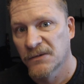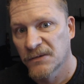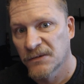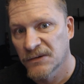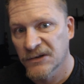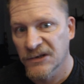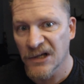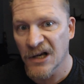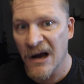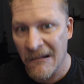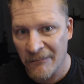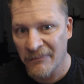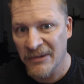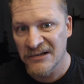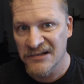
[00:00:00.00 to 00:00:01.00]
It's
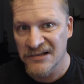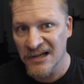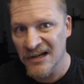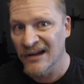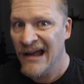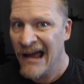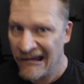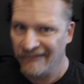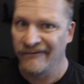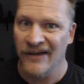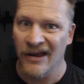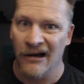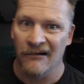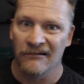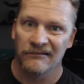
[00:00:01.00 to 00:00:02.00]
RPG life,
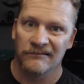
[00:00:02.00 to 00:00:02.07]
yo.